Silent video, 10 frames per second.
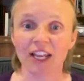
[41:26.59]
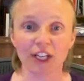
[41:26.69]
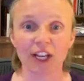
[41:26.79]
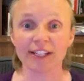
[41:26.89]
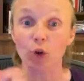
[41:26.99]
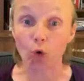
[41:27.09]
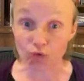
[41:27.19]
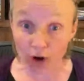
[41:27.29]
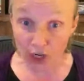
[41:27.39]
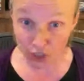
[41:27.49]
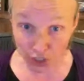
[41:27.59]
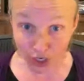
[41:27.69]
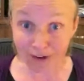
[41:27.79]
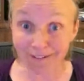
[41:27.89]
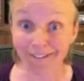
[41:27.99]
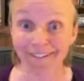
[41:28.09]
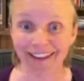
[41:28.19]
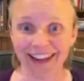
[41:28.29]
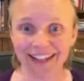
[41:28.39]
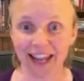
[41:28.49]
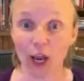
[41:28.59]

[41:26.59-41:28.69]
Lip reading: it's got Russia in it.